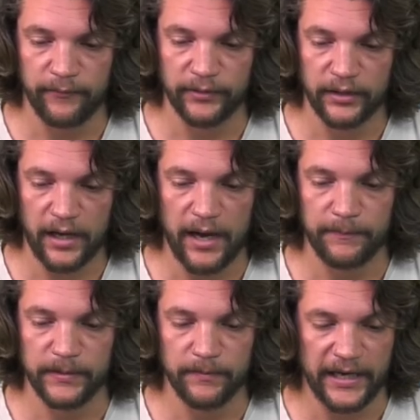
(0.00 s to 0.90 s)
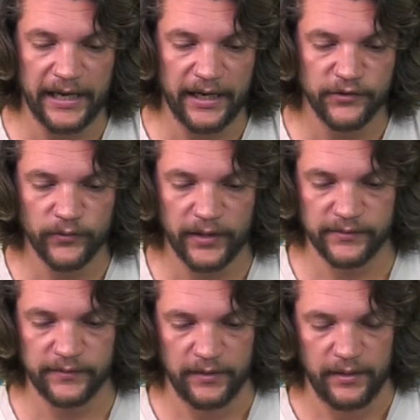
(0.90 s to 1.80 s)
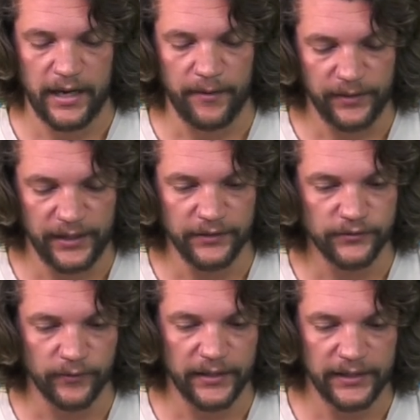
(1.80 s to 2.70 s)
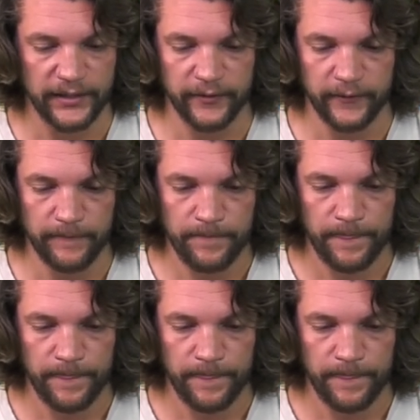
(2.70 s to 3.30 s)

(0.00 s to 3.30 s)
I would copy my address, I would enter it here.